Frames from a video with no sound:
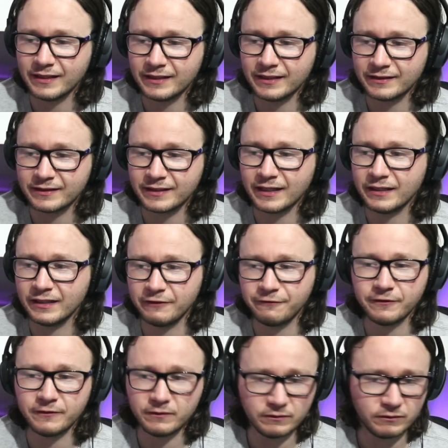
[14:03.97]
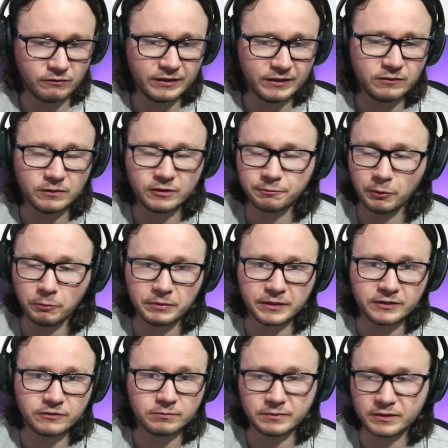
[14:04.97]
And that the reason it's
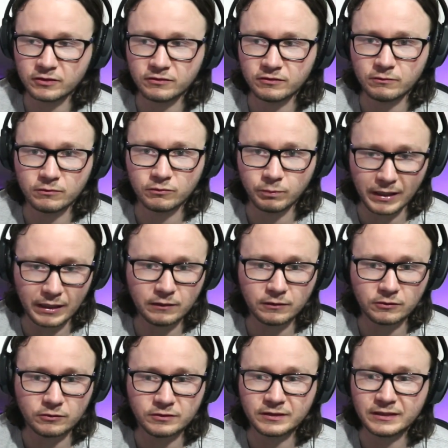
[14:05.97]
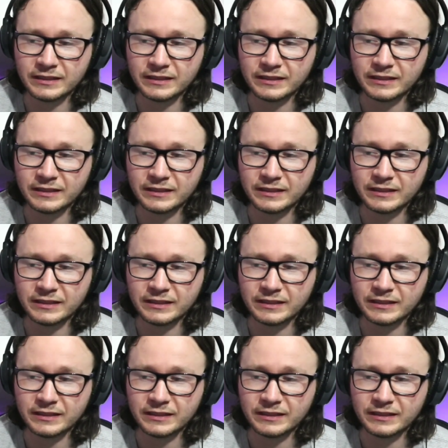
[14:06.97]
published is because it was well good.